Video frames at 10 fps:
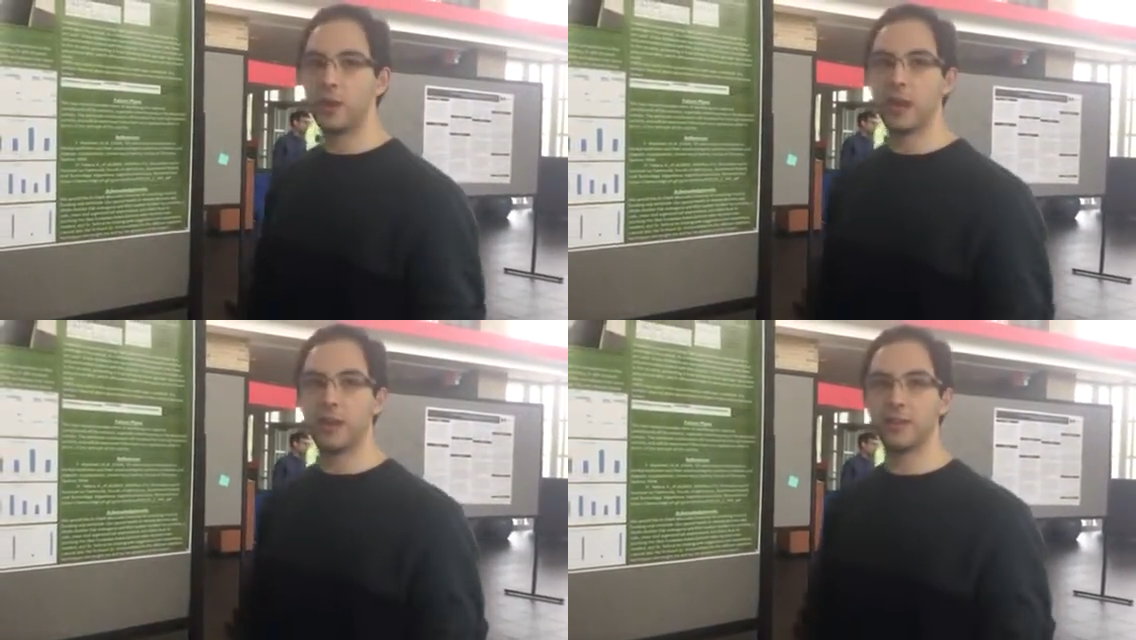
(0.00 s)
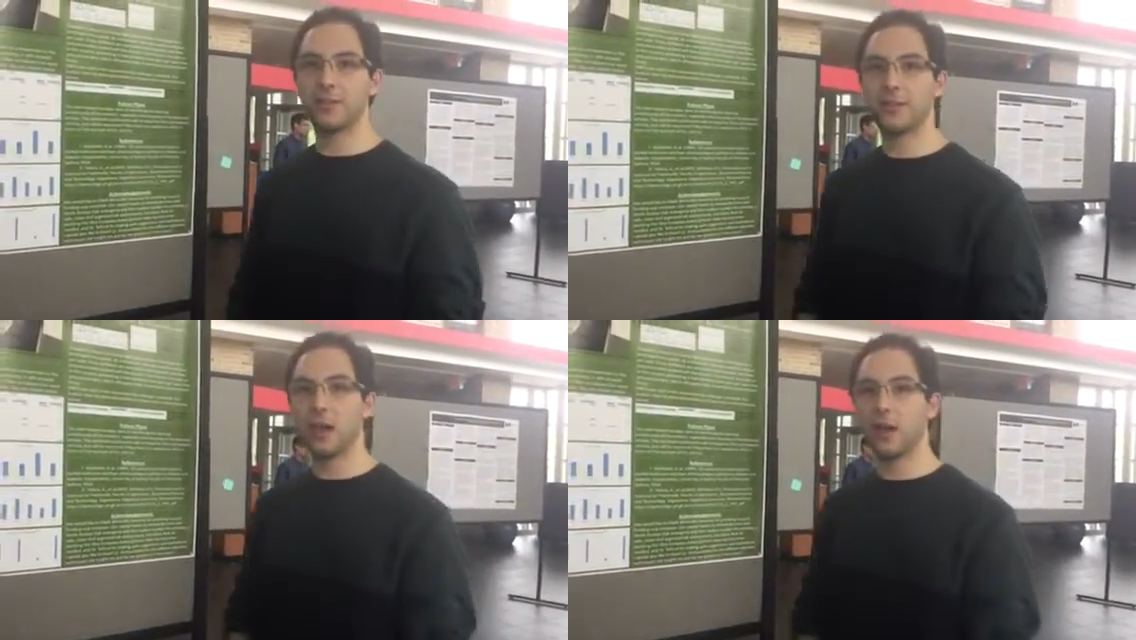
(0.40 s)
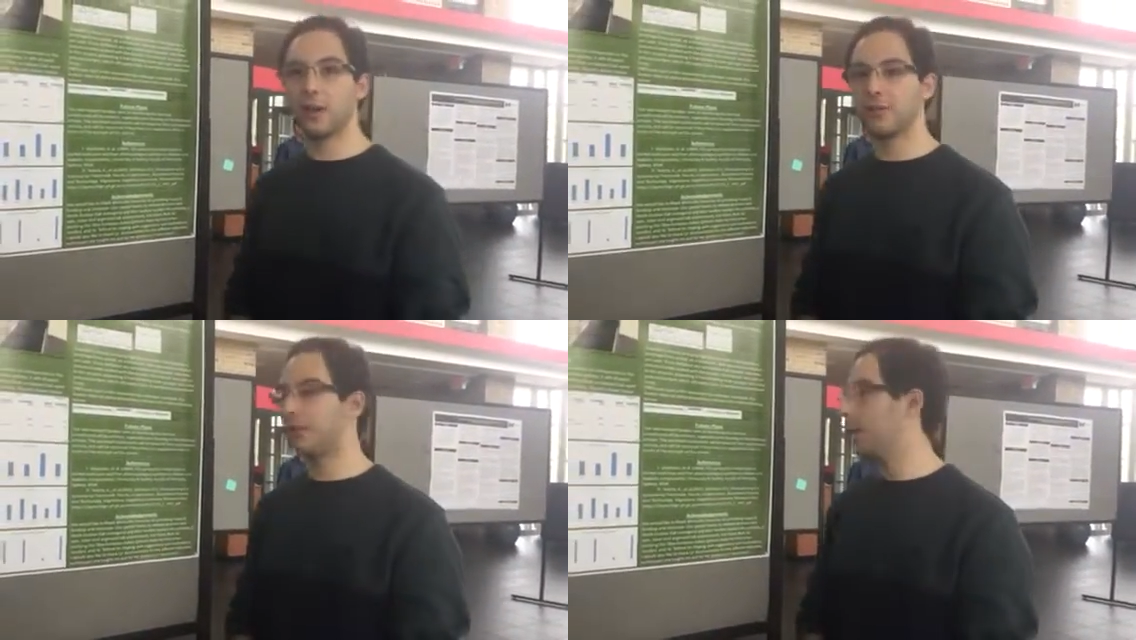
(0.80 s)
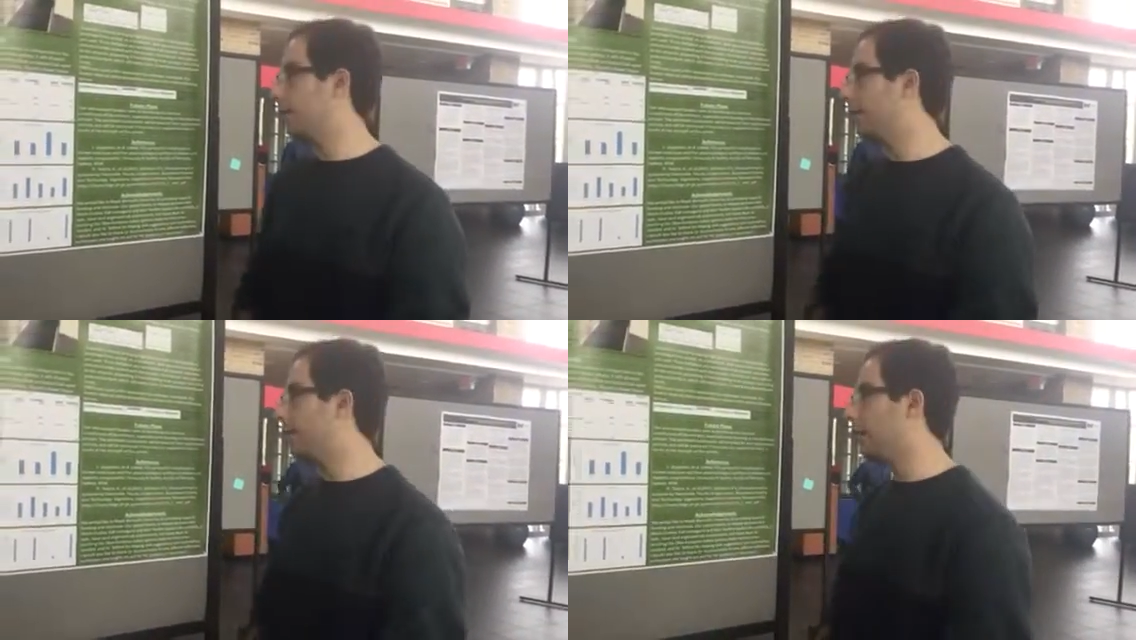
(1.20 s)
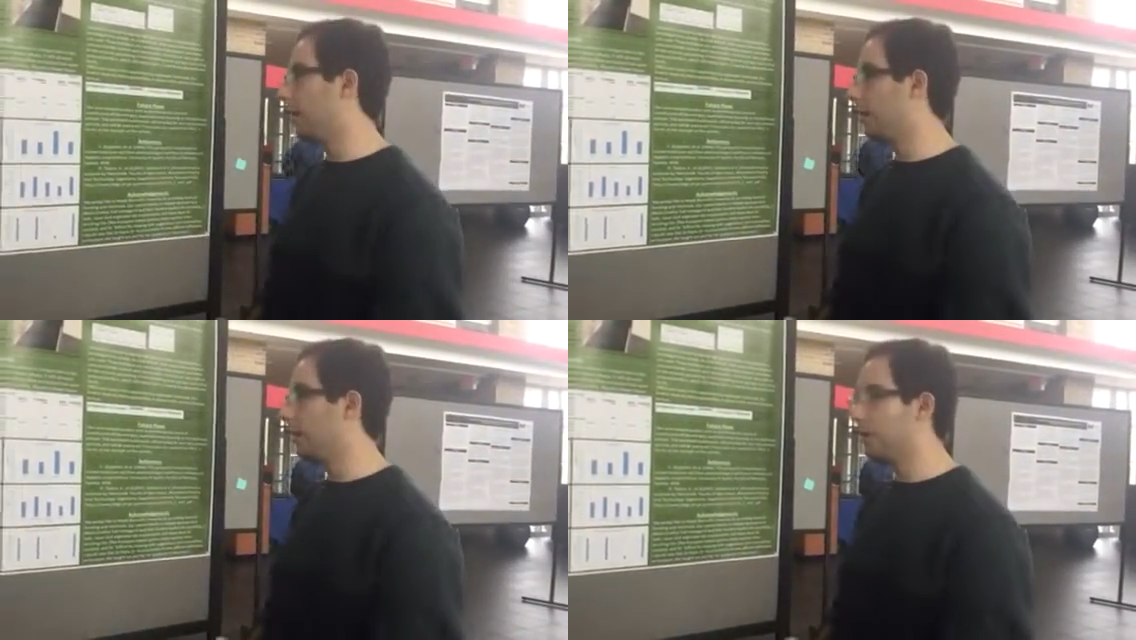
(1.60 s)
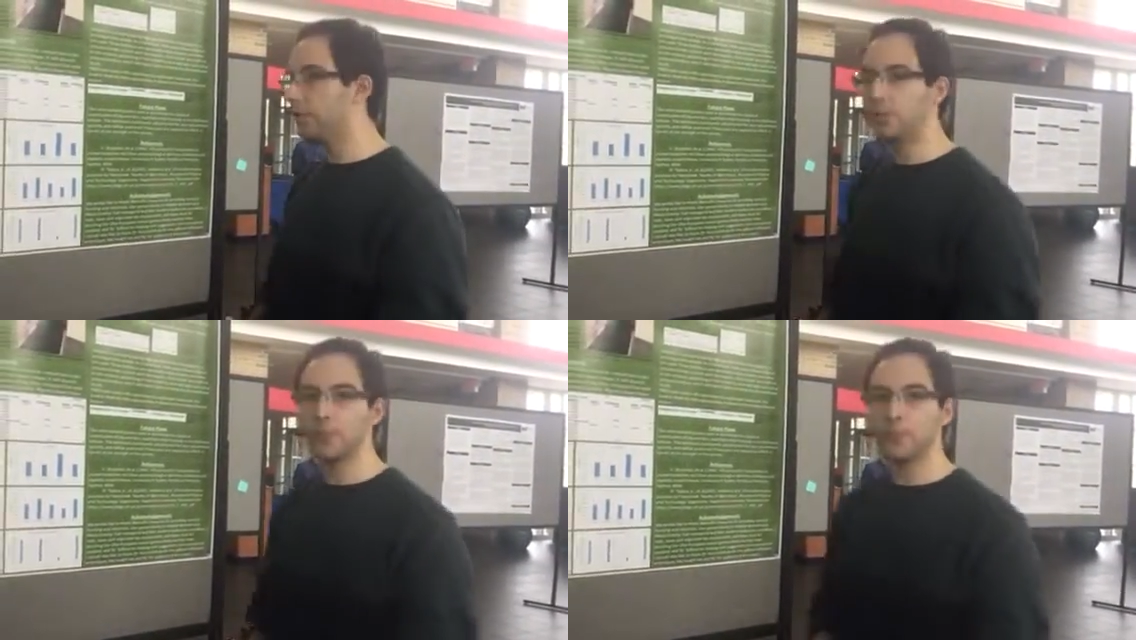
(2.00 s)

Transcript: at its highest in the leaves.